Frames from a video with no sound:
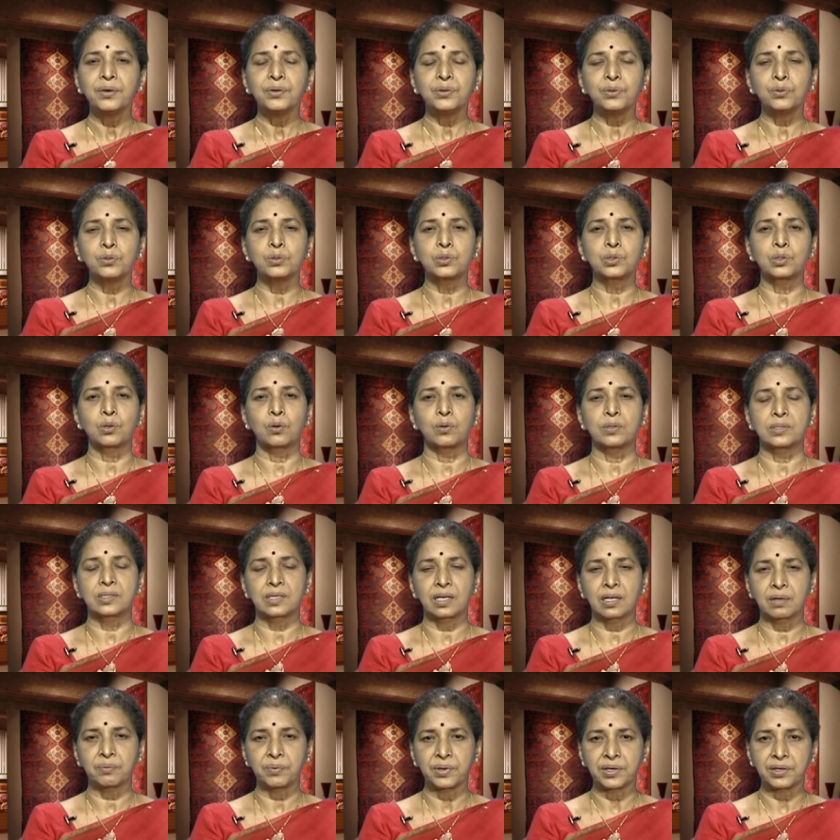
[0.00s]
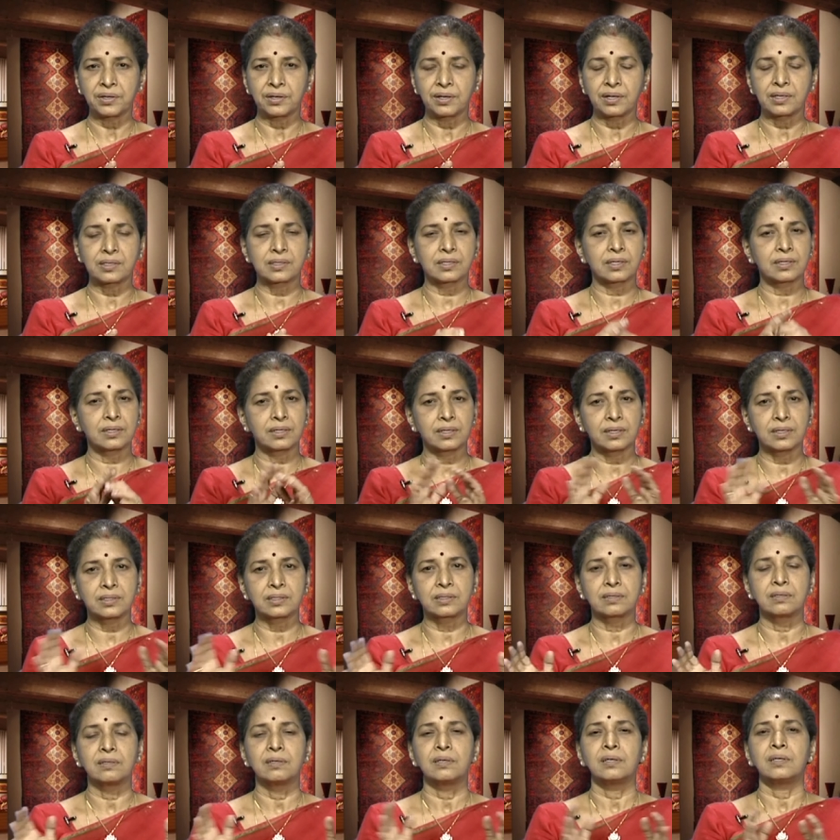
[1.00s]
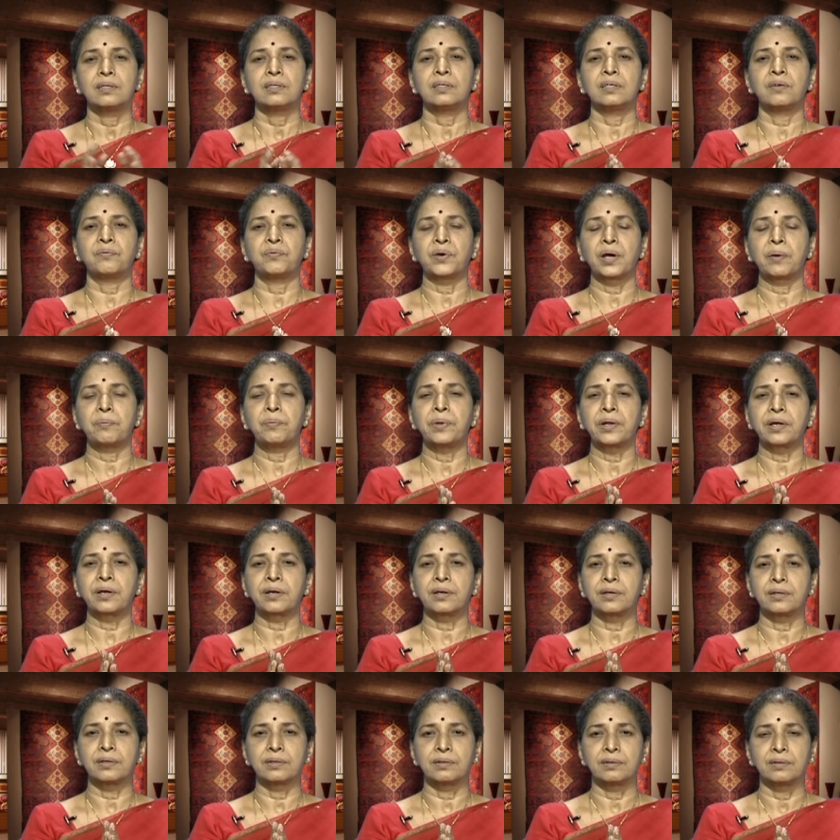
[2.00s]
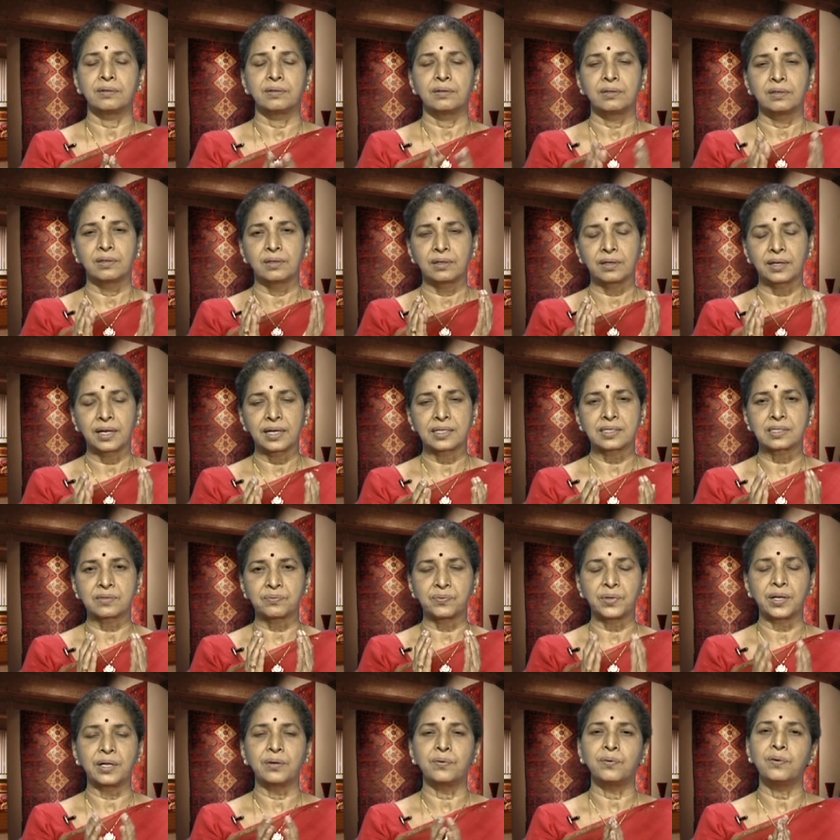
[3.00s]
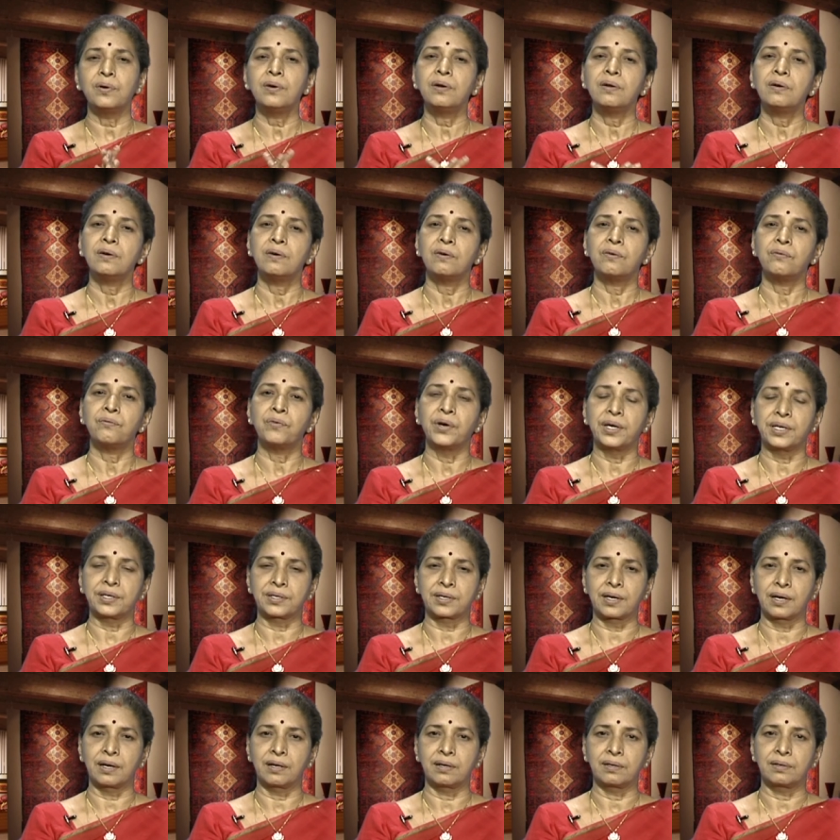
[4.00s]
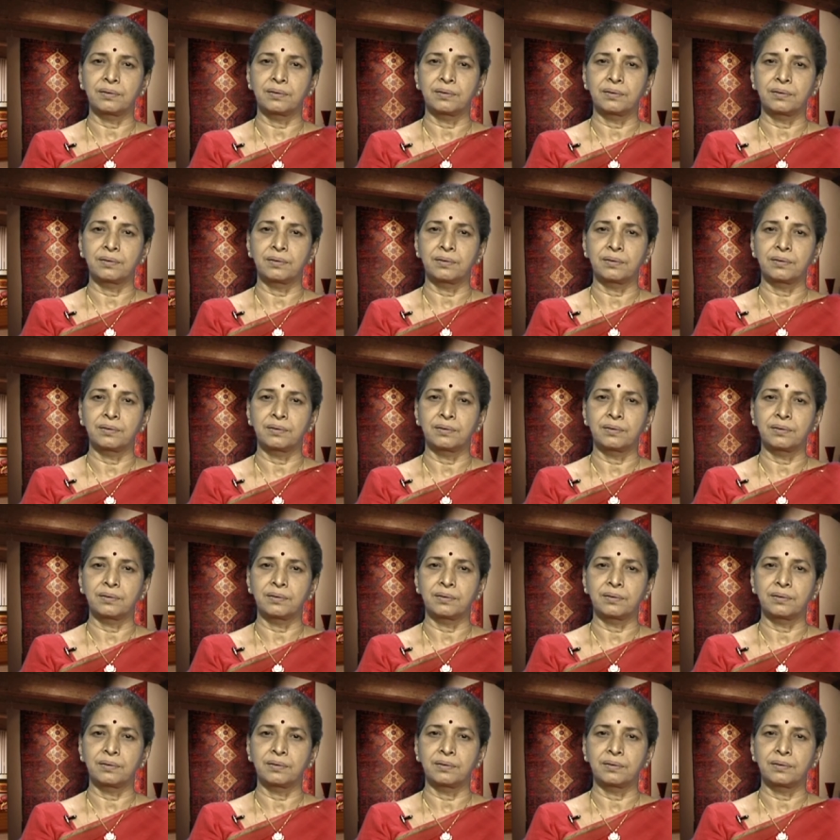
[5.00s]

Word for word: used on silk materials and thus the fabric uh, gets very good white color.